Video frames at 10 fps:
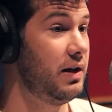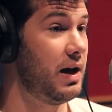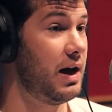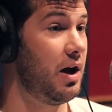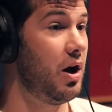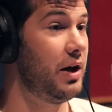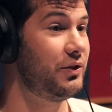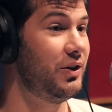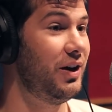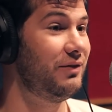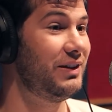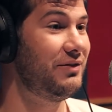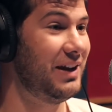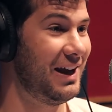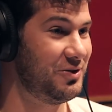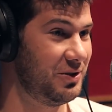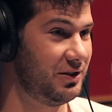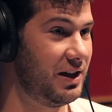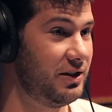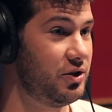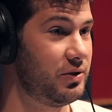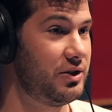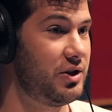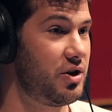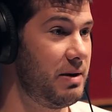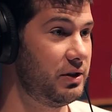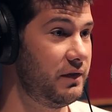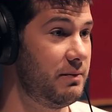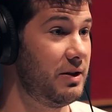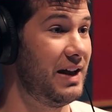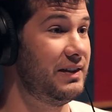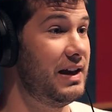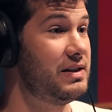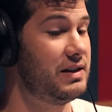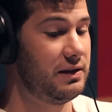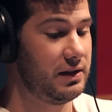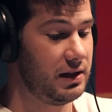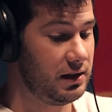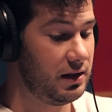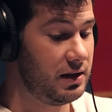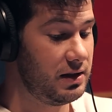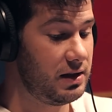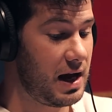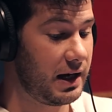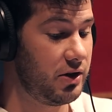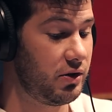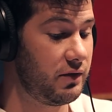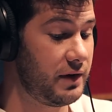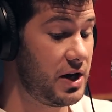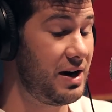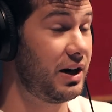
author of Left-Hander in London, Transgender Male to Female, and then Cynthia Yaki. You can find her at